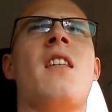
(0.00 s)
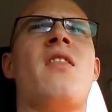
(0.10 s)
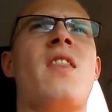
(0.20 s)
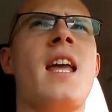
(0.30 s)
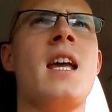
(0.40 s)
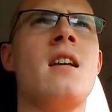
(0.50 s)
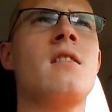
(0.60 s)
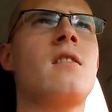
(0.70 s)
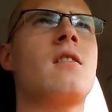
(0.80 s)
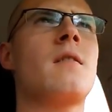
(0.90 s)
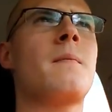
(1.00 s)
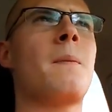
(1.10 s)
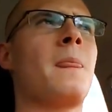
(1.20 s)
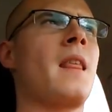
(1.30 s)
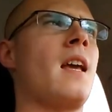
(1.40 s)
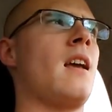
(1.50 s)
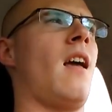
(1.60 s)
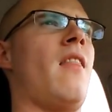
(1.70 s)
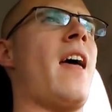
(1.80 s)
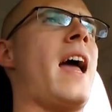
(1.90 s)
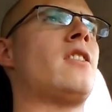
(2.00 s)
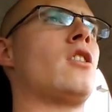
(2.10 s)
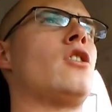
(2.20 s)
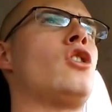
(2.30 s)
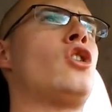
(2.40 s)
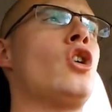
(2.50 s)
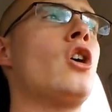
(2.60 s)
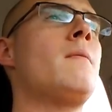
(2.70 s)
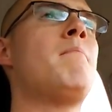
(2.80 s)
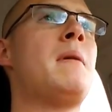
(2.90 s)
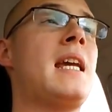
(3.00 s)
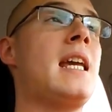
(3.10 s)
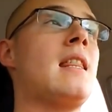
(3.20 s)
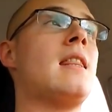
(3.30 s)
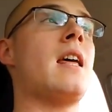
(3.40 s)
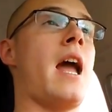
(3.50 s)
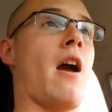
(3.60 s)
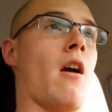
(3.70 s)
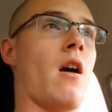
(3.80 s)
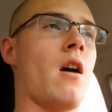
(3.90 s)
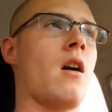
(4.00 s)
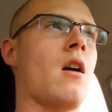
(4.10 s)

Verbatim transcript: the things that should be there,